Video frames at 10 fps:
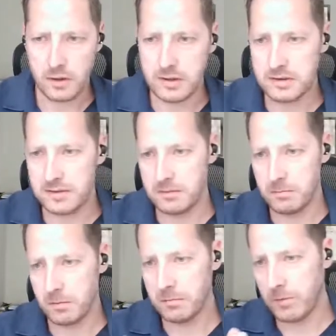So
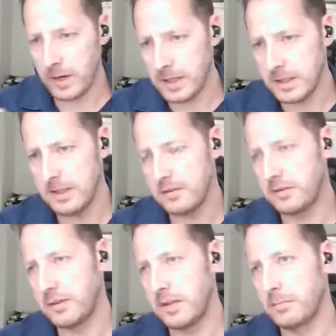we really need
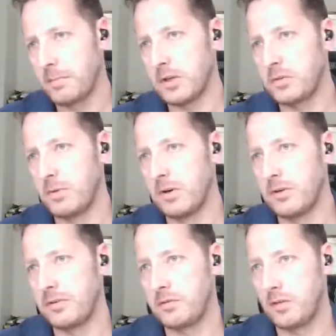to think much
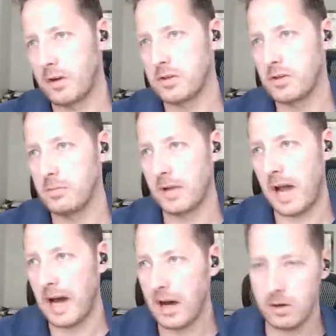more structurally
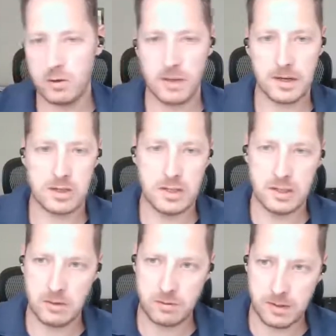about how do we
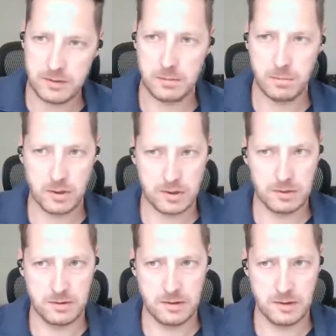actually increase the
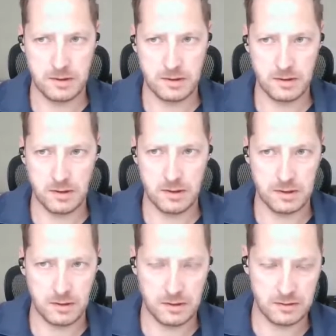productivity in
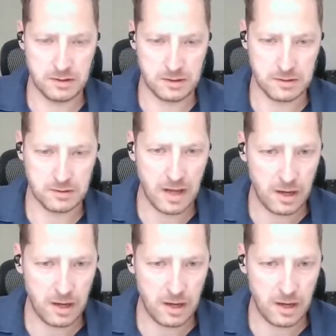these sectors?